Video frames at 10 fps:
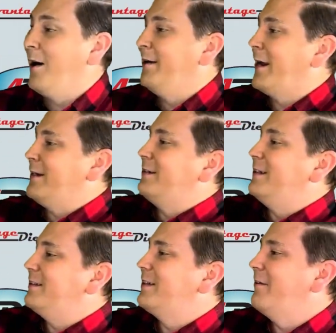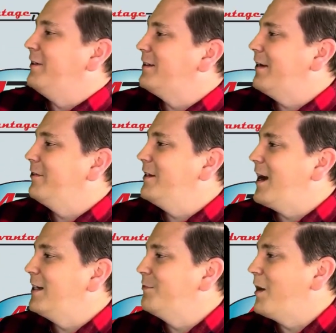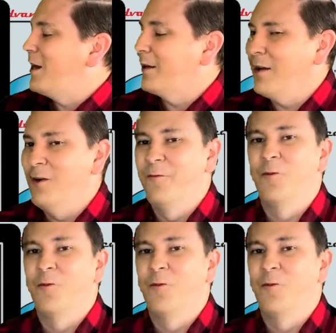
a 1977 Dodge Monaco